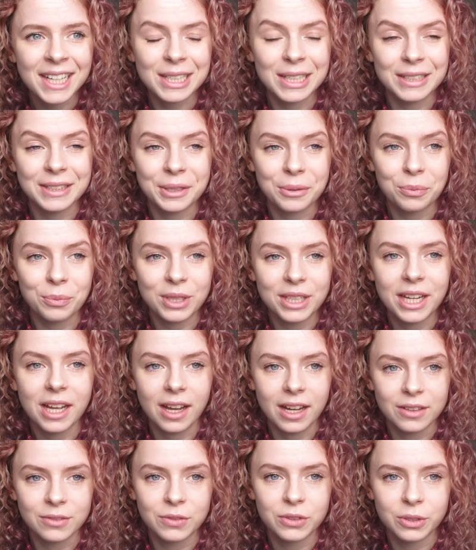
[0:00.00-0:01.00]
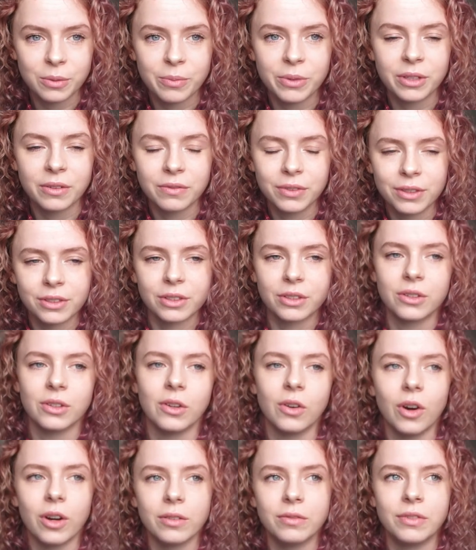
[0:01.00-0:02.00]
and then we have something
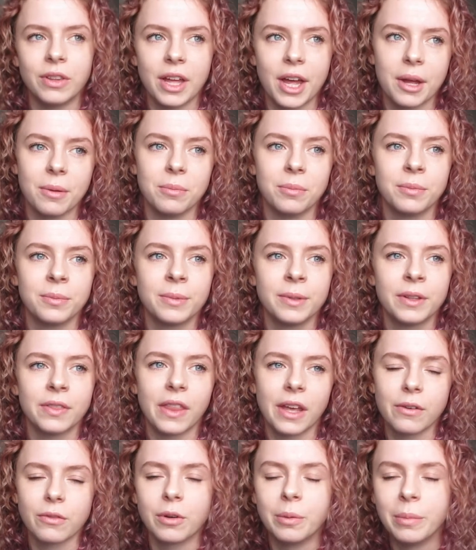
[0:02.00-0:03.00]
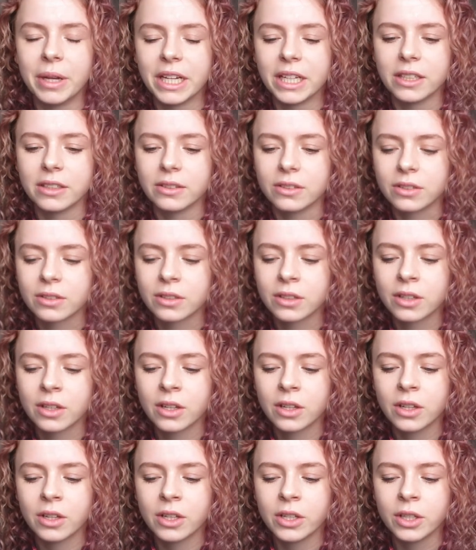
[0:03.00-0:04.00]
physical of them that remains
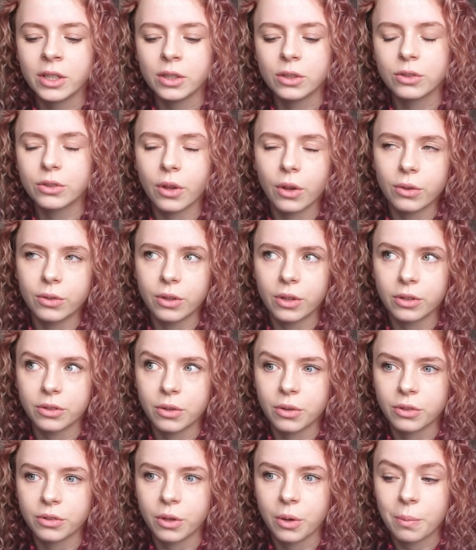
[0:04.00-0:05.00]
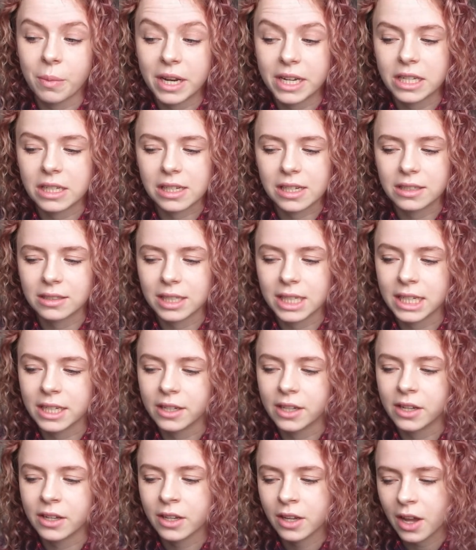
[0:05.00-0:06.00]
so so so so many years
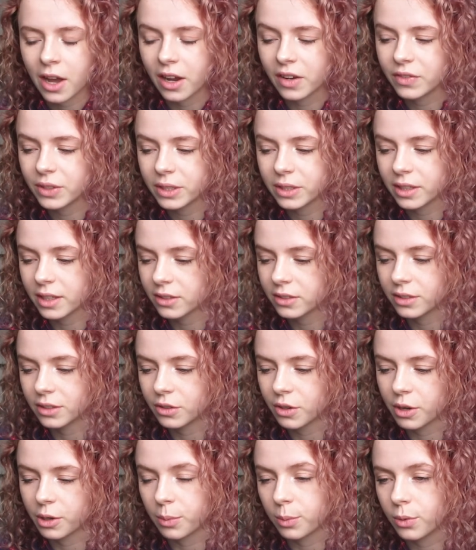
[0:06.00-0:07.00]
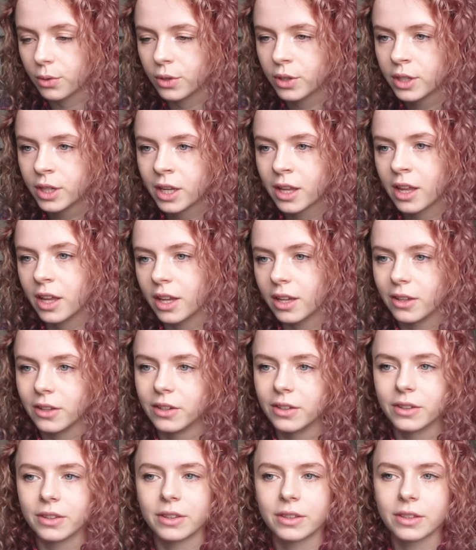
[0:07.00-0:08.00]
later I think that's incredible
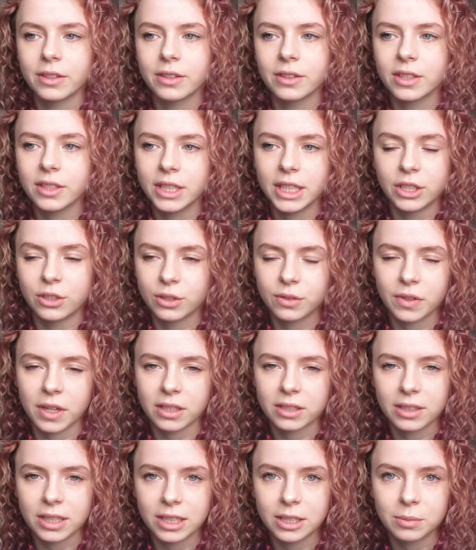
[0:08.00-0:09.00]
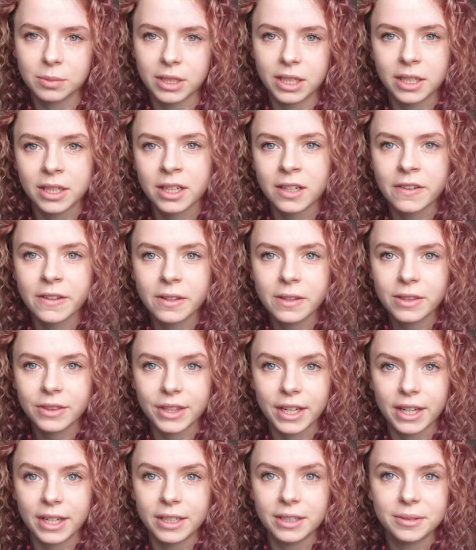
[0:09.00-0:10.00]
and it just fascinates me
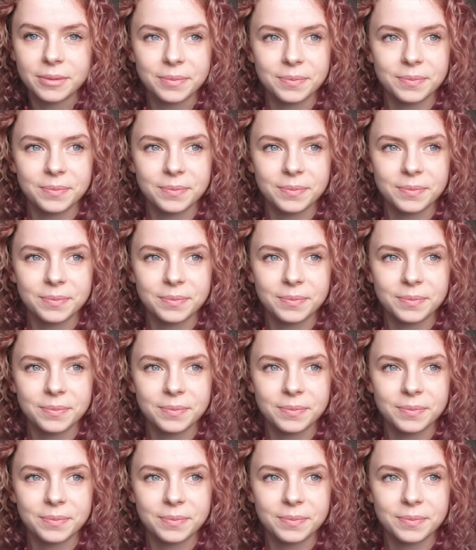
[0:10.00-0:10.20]
that